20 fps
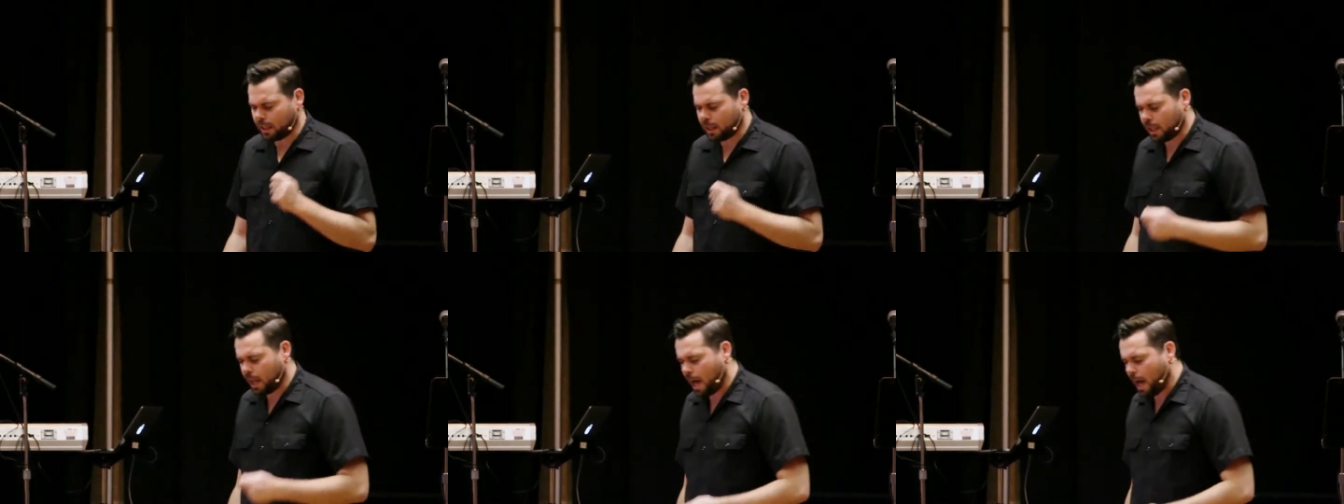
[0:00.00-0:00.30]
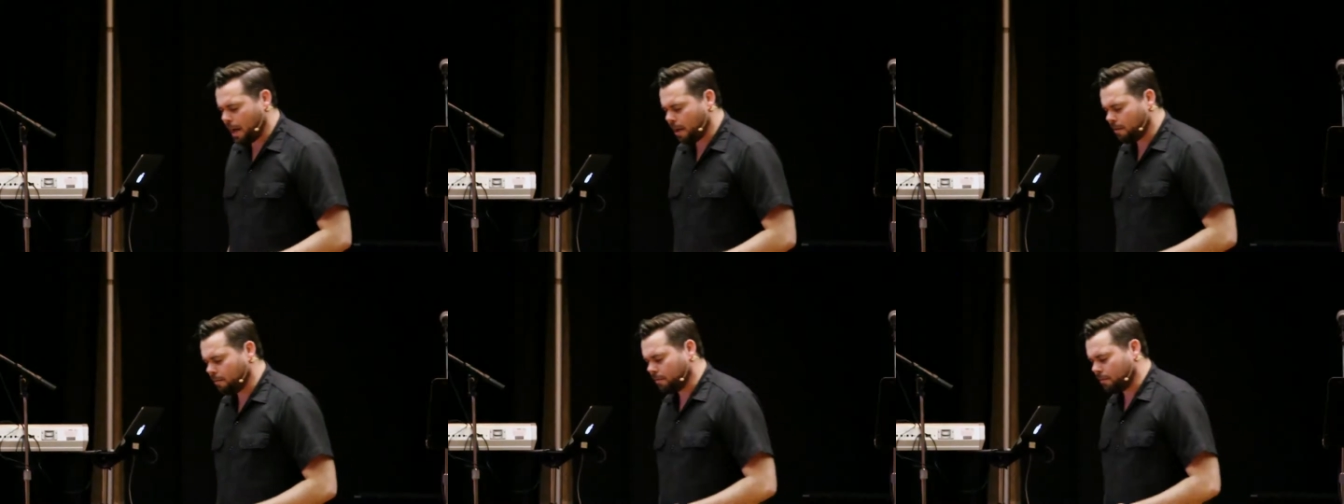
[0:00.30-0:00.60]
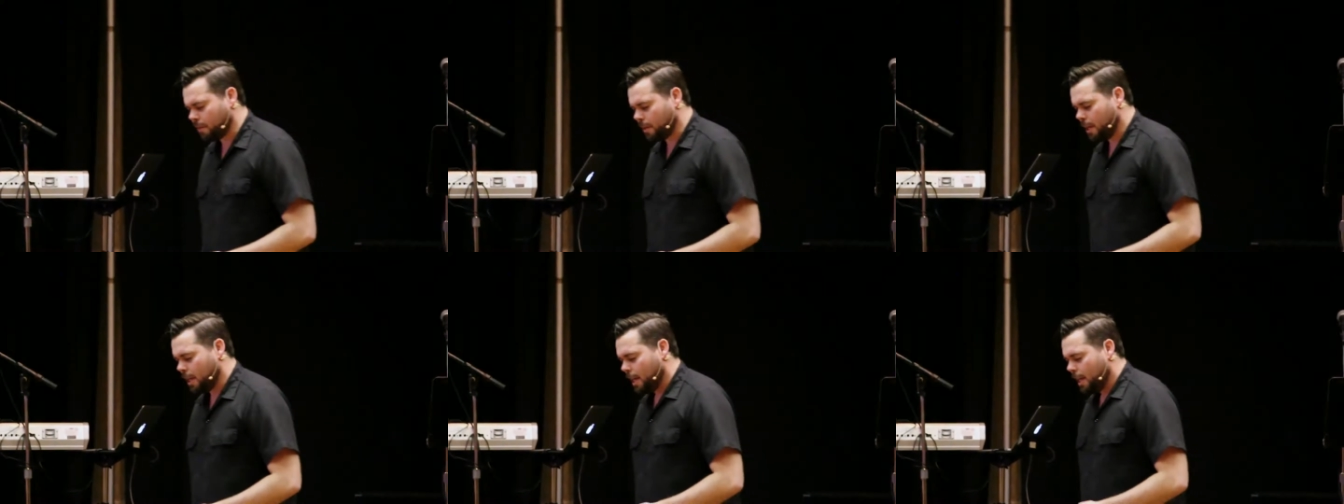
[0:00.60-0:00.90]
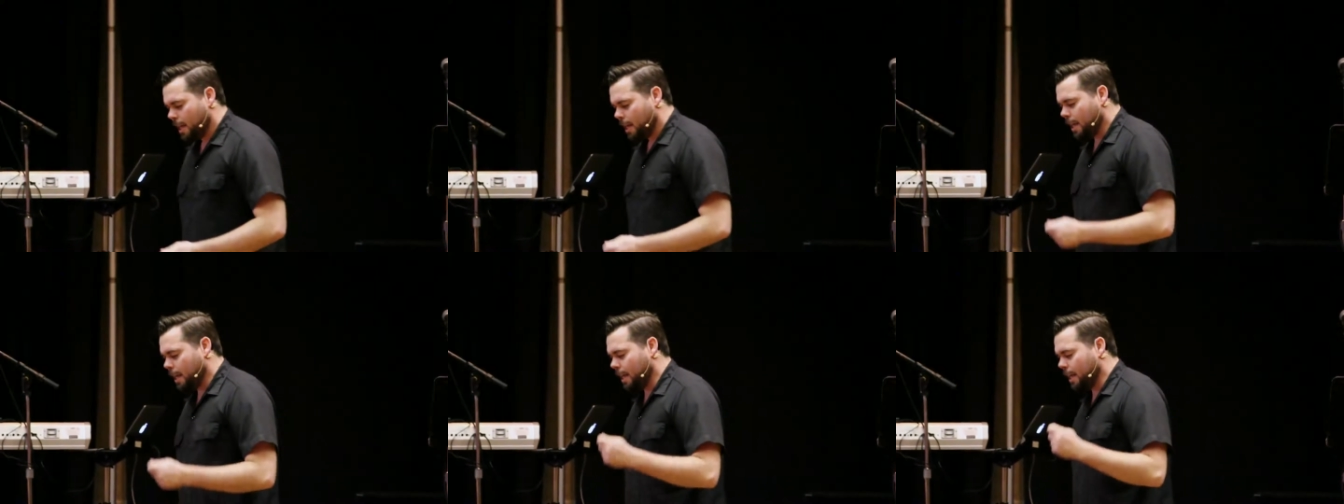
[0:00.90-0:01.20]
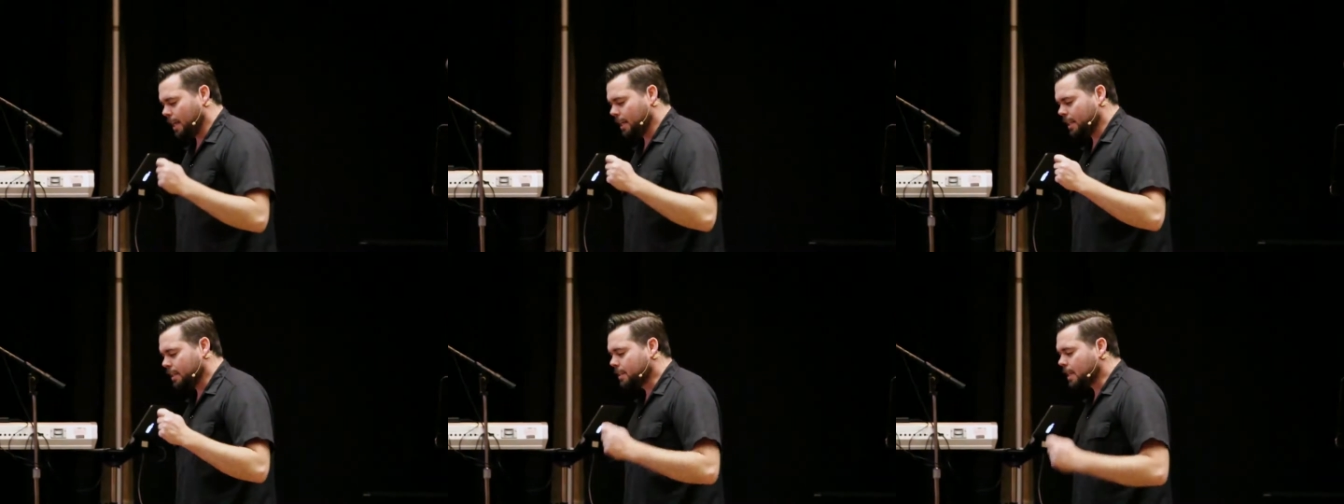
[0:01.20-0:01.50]
alive,
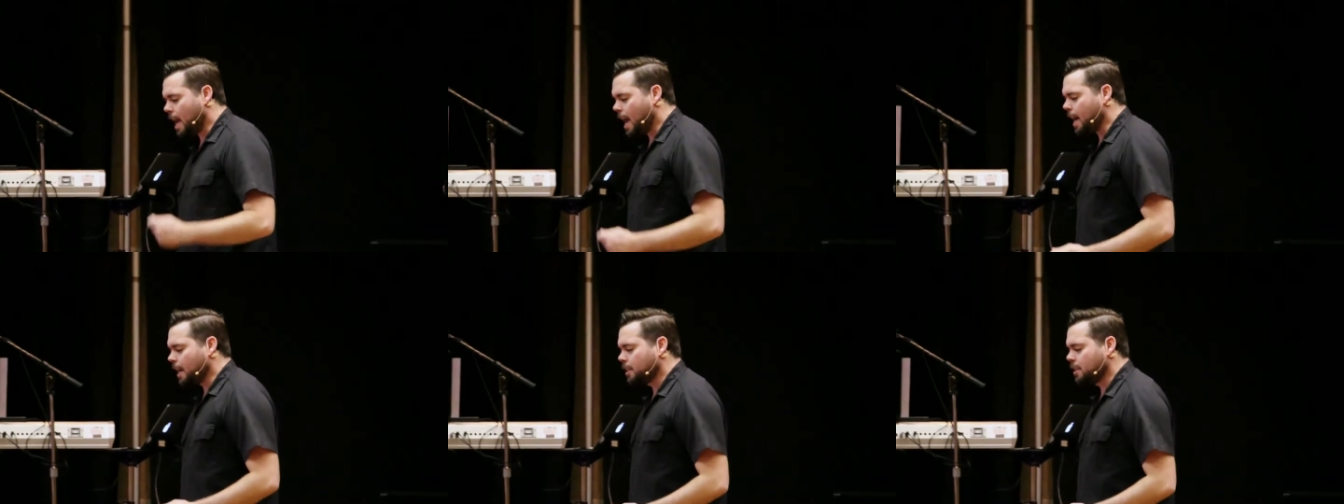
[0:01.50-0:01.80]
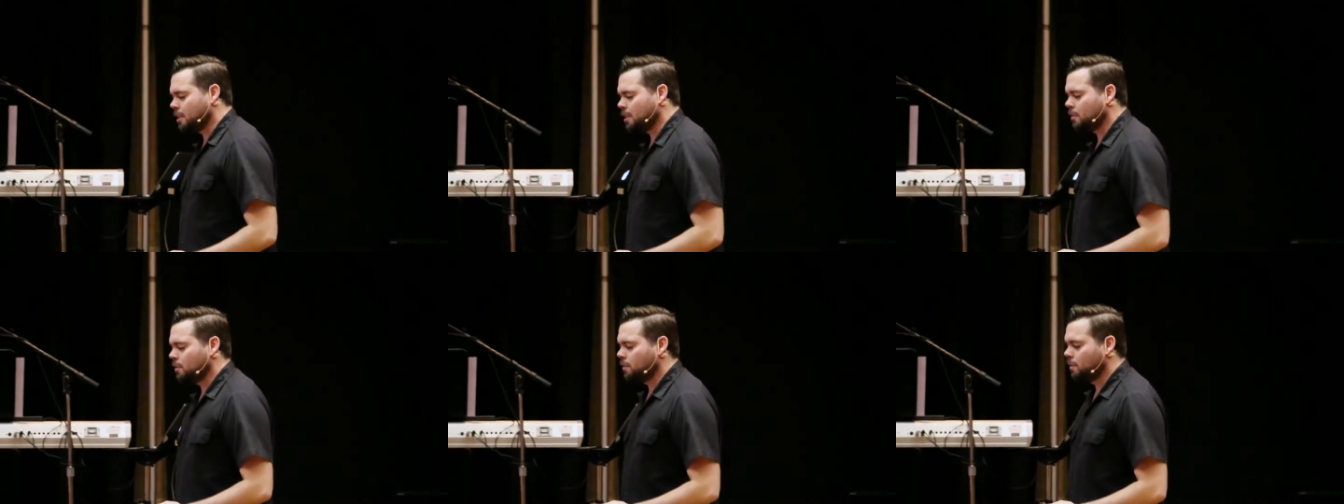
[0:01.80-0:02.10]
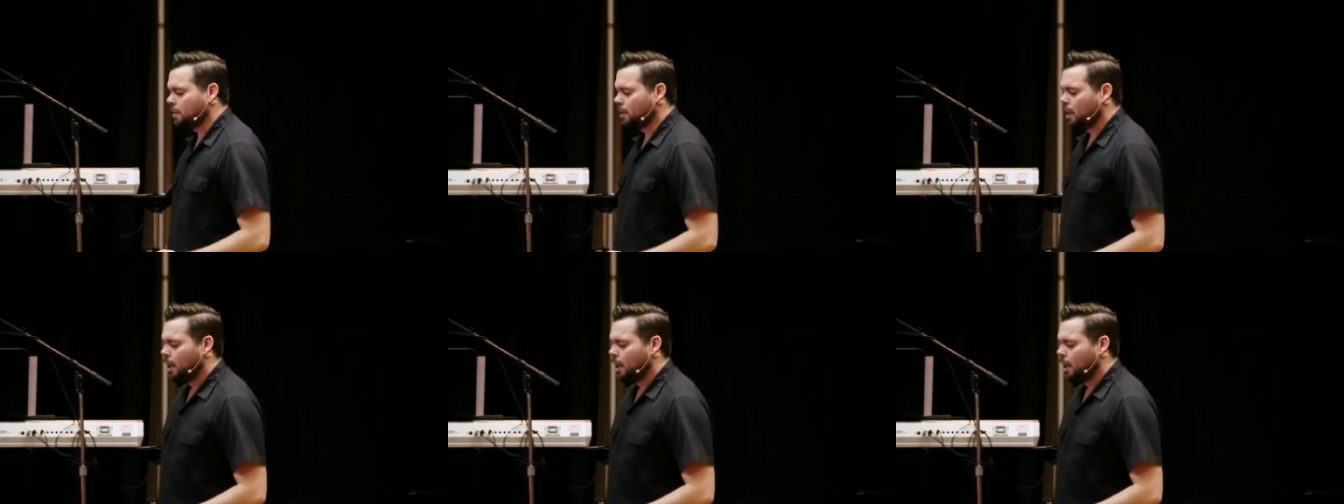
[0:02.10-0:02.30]
it is active